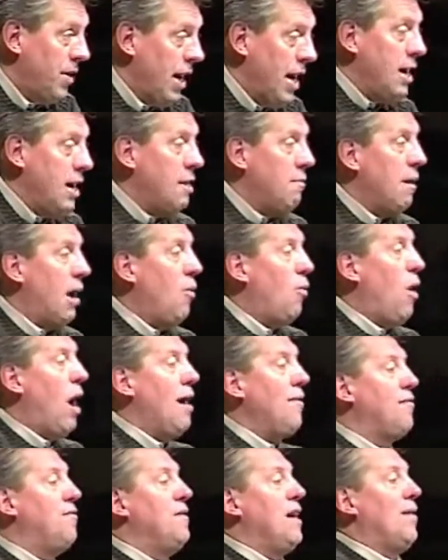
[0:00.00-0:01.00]
And my
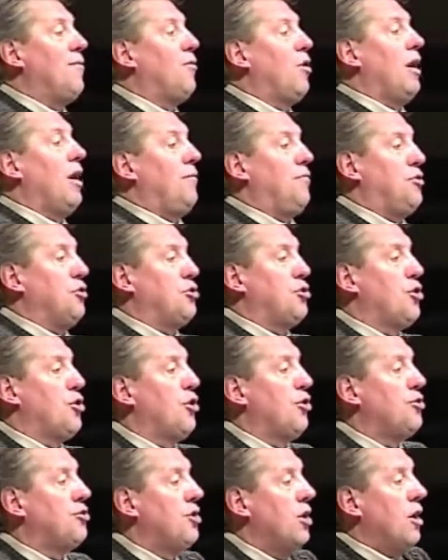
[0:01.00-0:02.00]
wife never let the
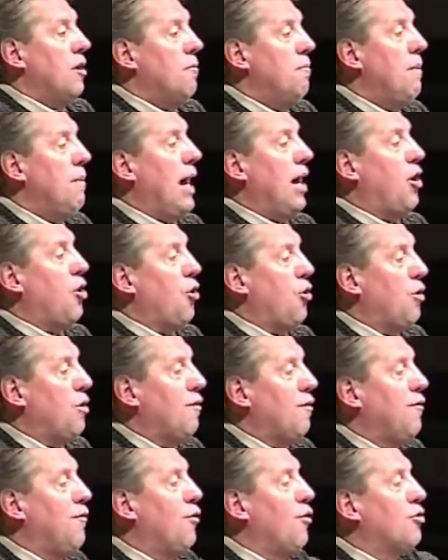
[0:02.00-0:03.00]
church make her
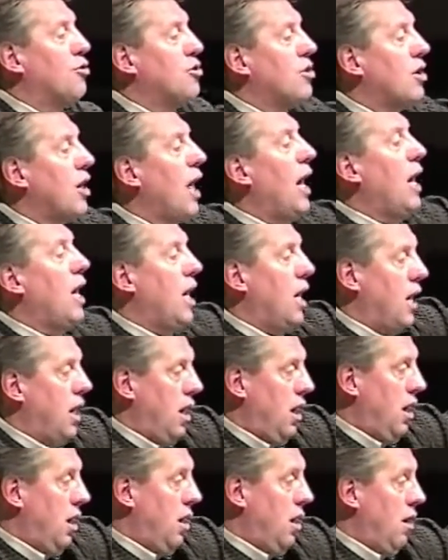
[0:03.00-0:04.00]
the first
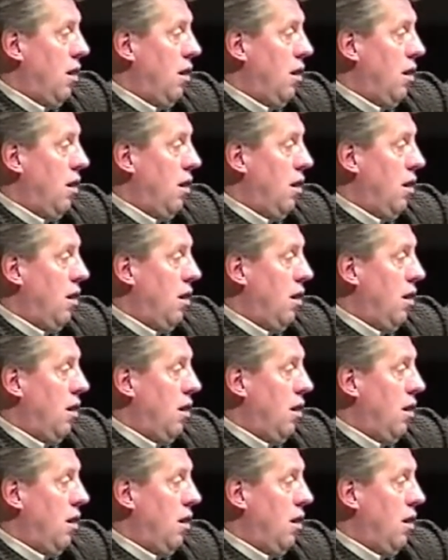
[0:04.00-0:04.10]
lady.